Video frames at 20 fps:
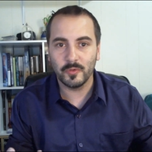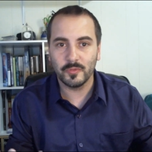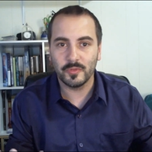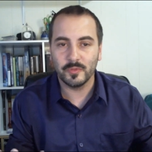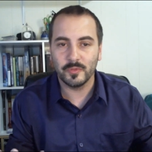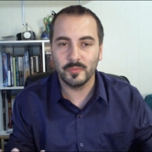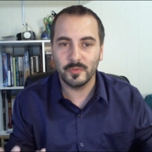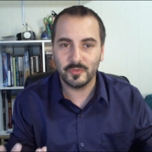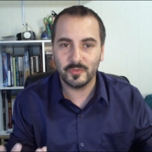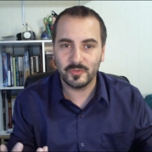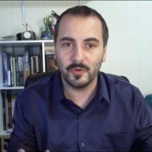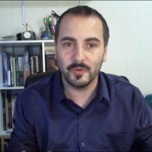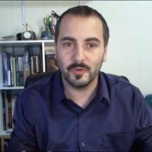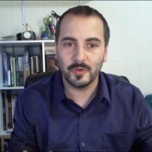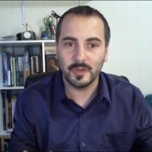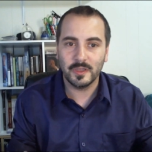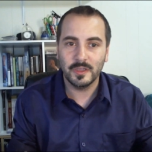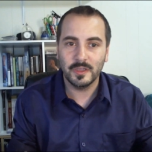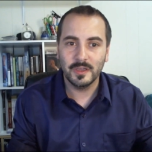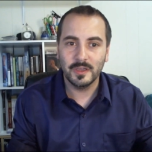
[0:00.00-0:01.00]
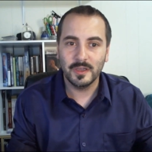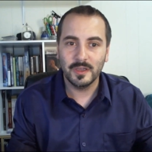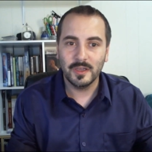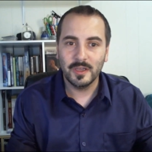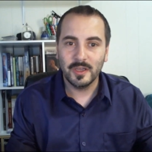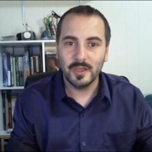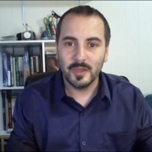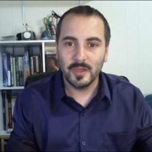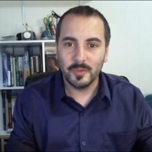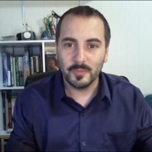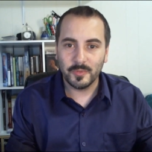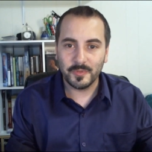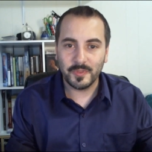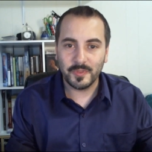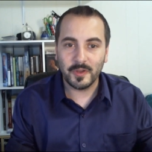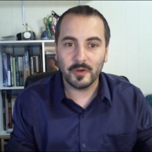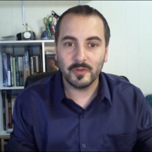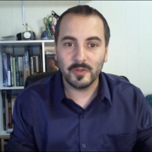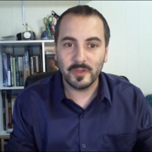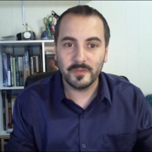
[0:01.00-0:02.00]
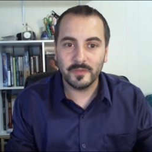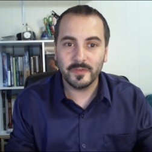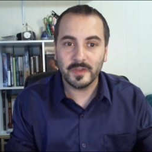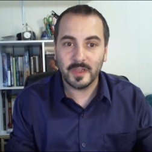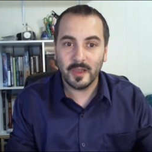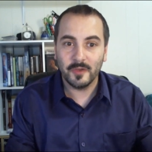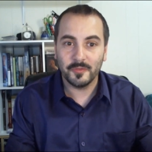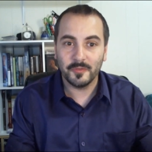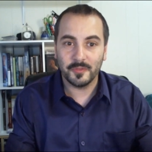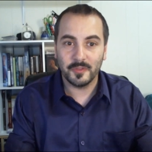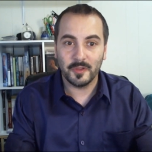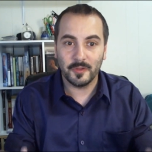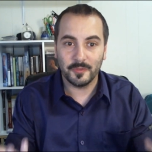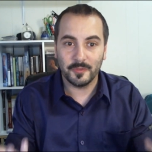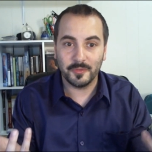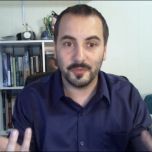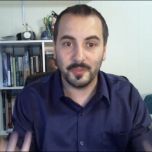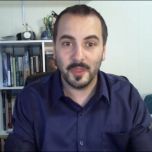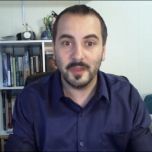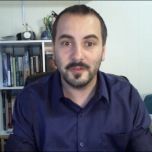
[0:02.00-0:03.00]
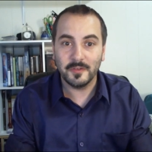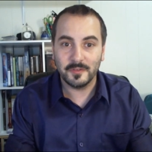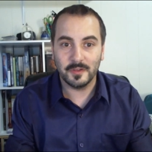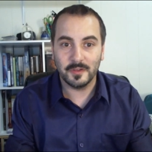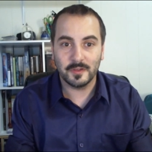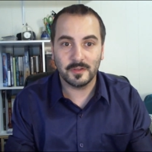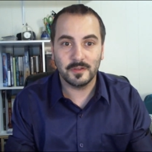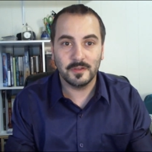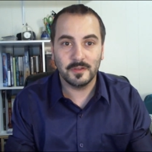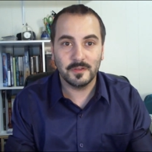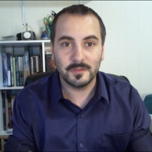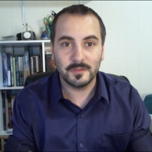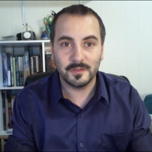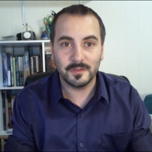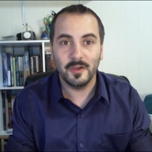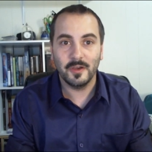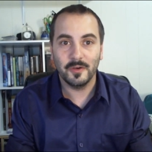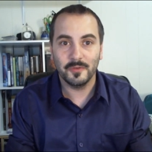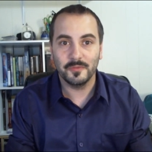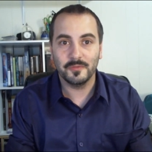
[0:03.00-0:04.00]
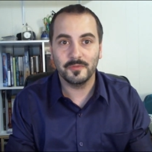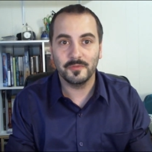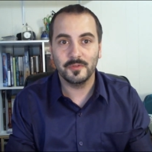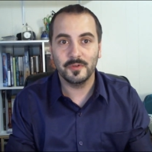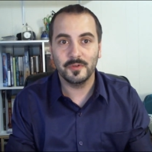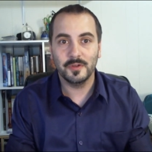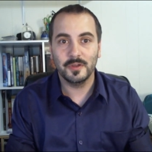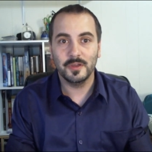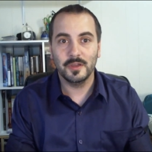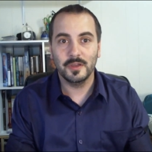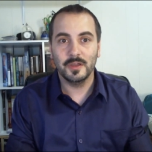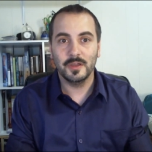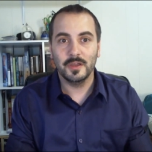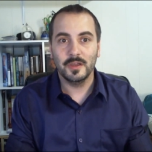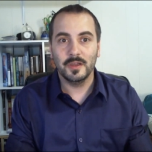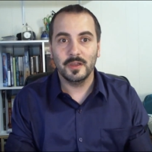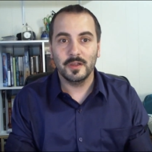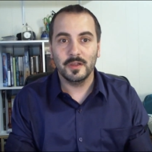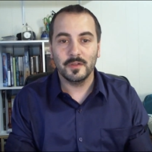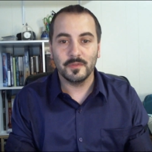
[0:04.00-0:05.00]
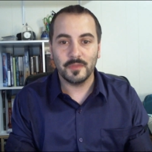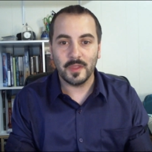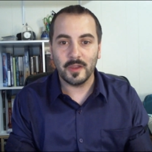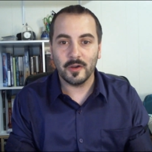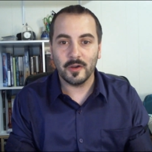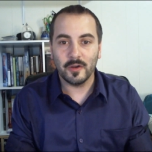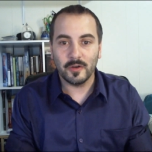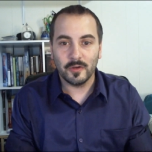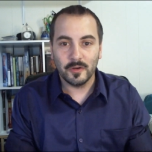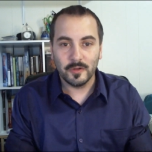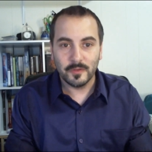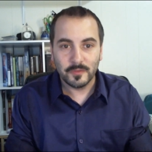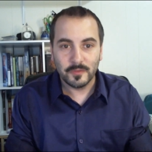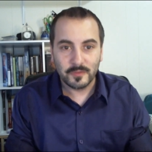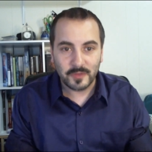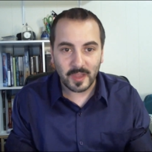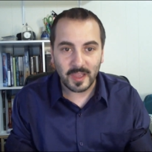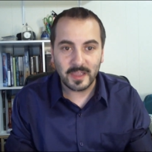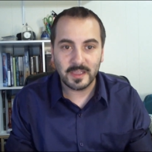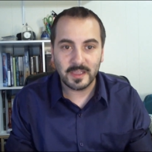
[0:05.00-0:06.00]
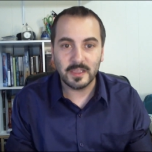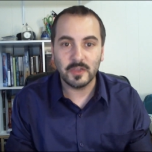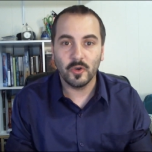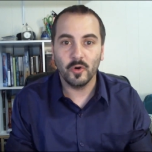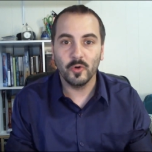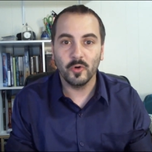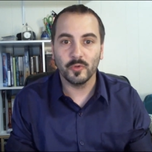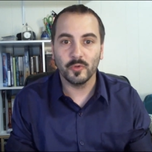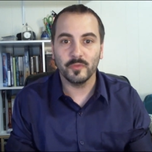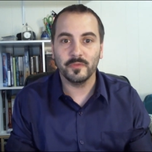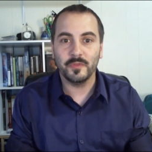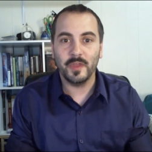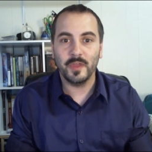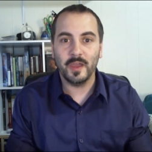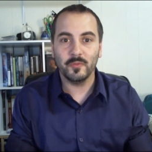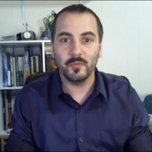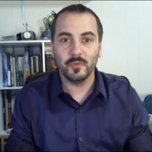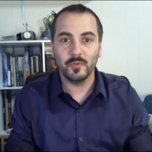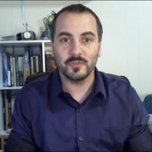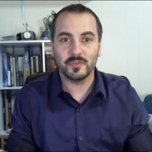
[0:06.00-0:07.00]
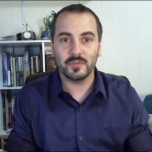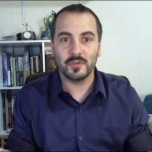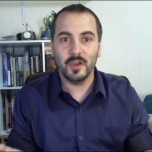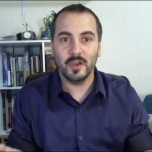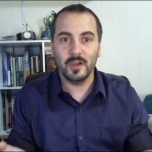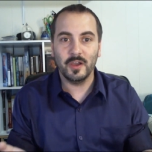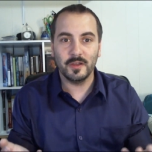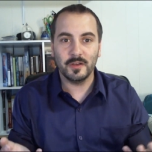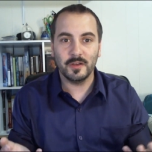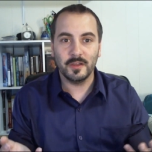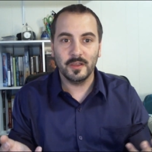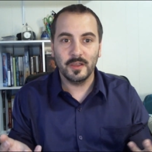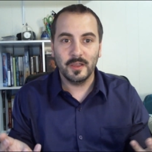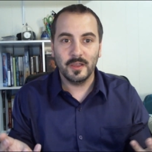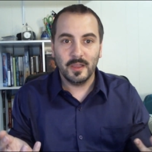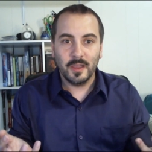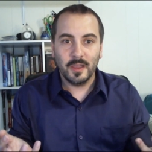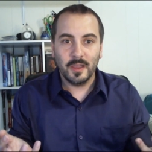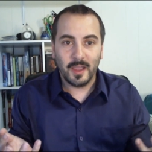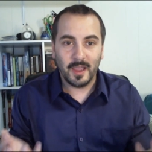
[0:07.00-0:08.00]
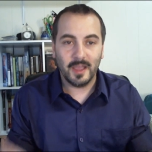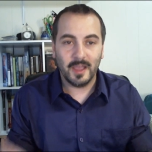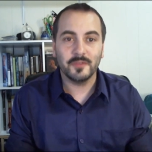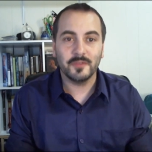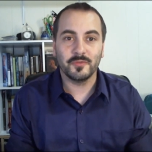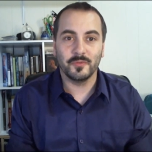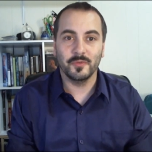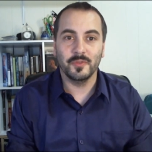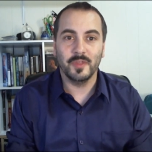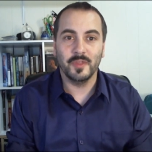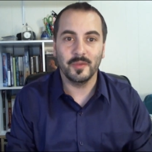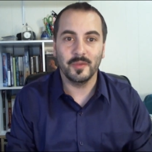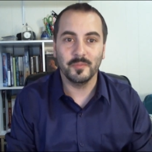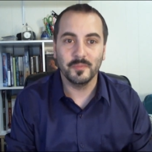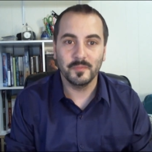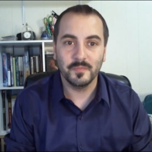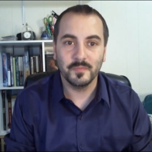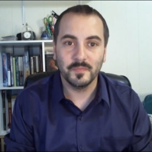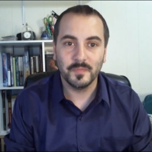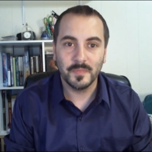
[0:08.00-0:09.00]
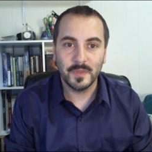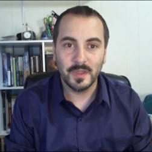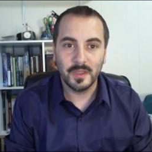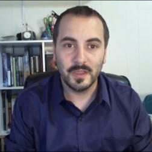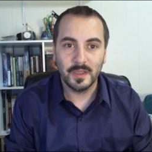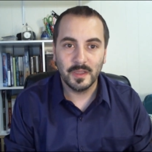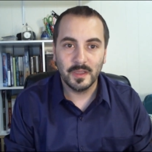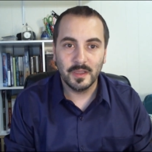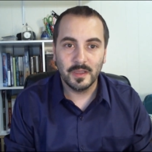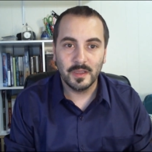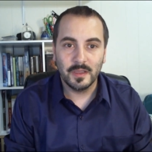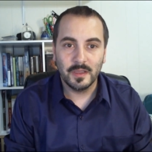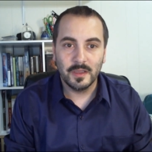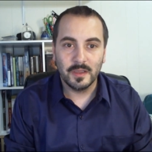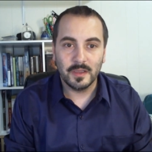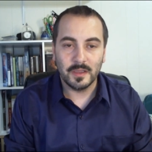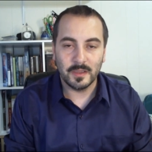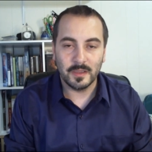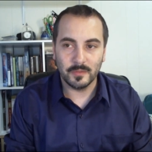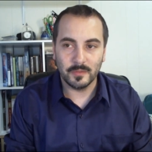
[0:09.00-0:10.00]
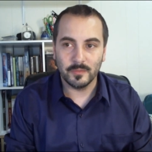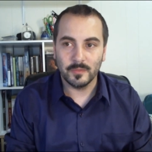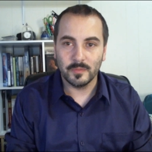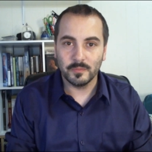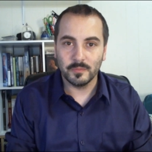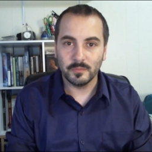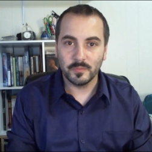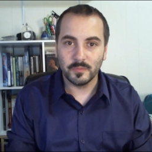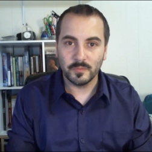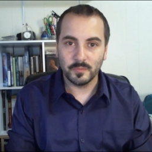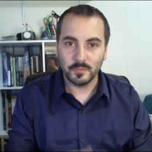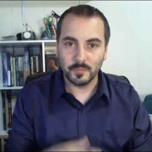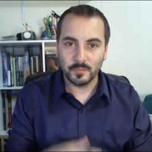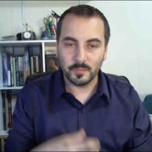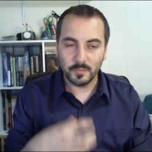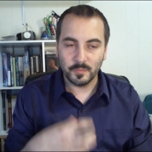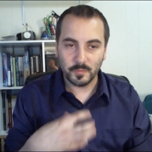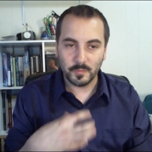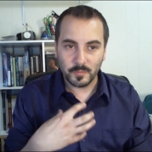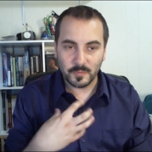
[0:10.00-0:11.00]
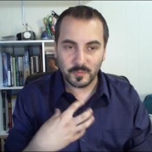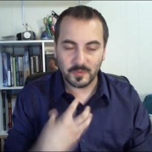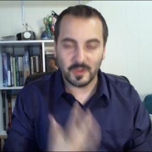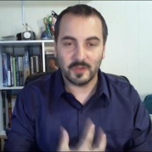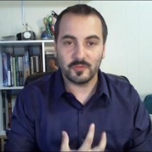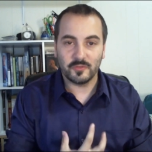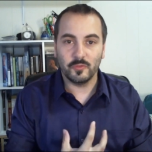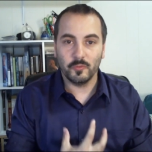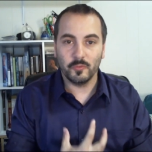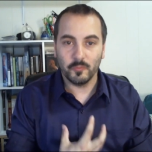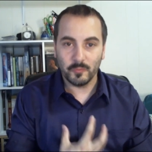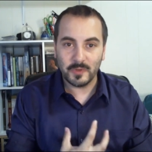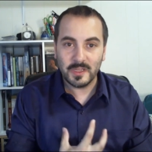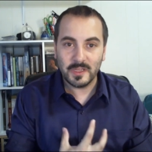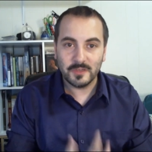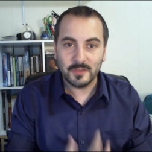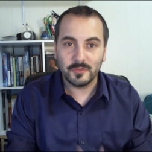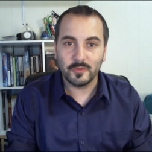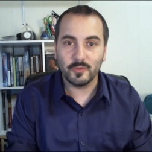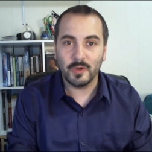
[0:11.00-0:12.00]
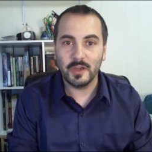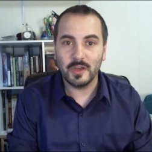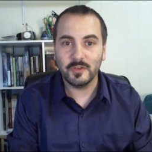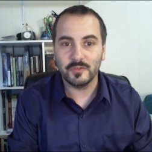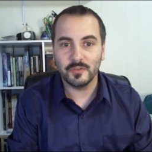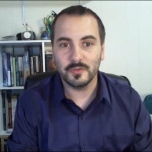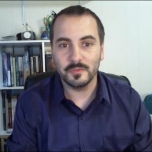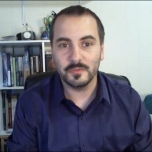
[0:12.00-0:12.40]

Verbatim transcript: and maturity, but they are living out the authentic self. They are taking hold of that which God has for them in sexual reintegration.